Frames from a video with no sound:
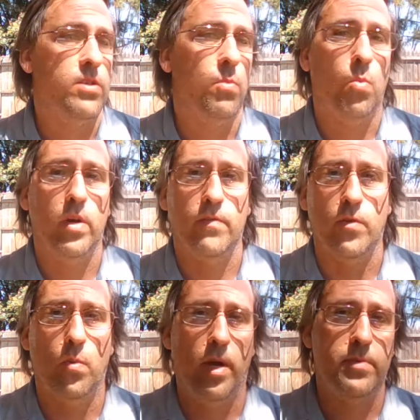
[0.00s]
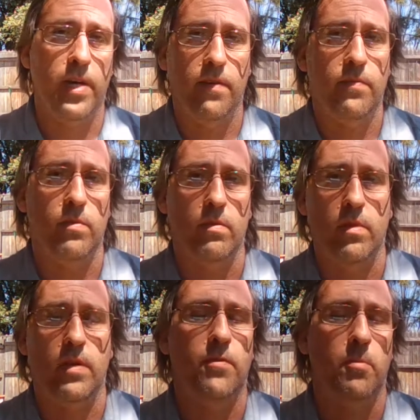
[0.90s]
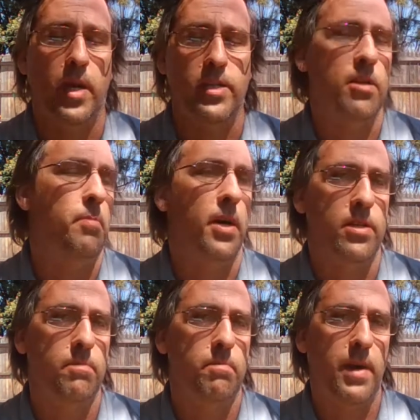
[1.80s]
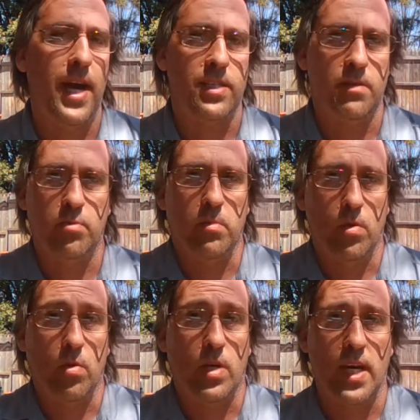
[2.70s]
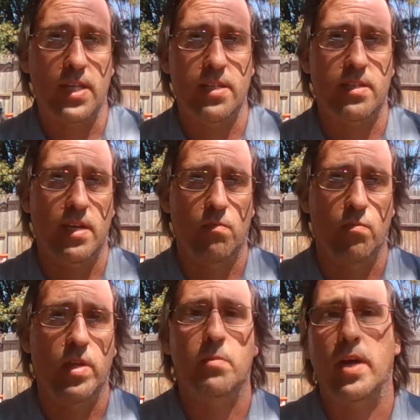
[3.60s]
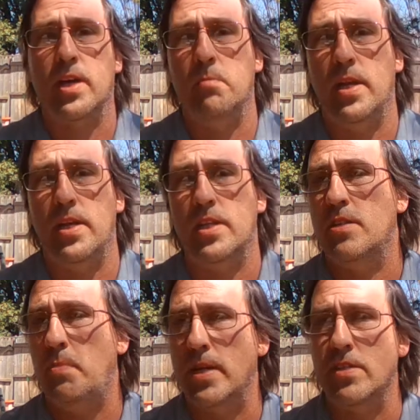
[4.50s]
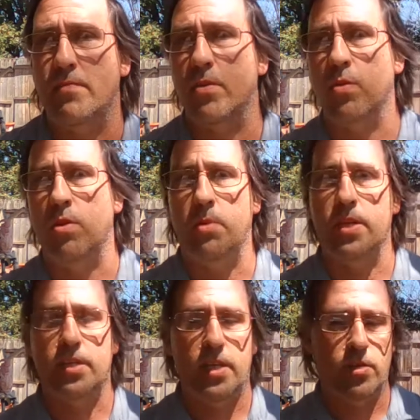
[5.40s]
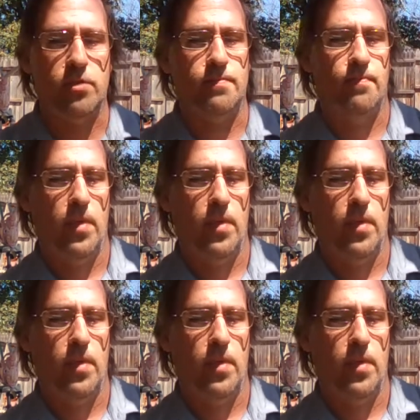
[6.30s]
It's a wonderful website for information about past Supreme Court cases, and I really recommend it, especially if you're going to be a teacher.